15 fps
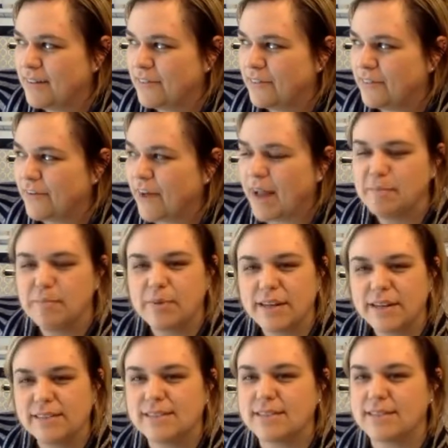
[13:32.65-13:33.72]

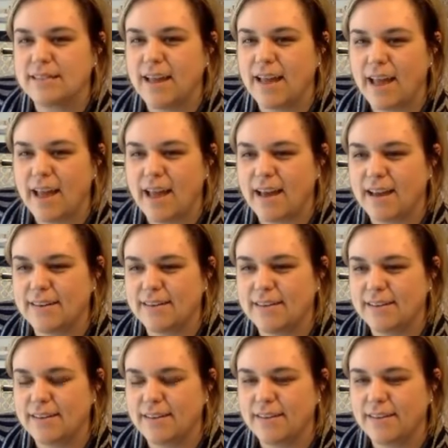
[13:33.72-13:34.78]
vibrant
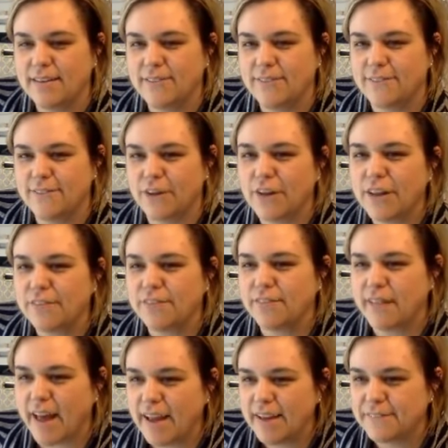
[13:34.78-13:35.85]
and full of
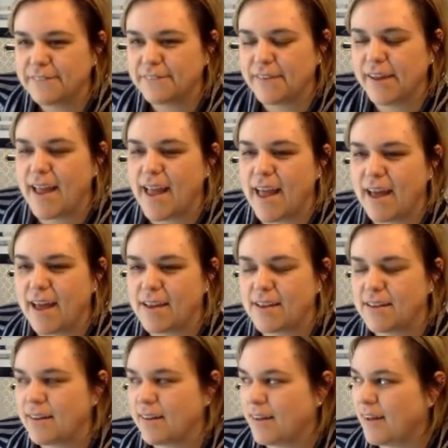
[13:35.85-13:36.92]
life
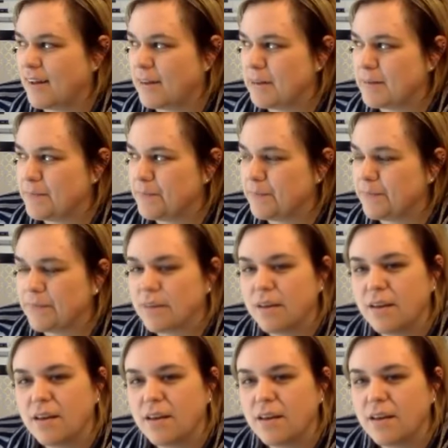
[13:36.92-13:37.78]
and um,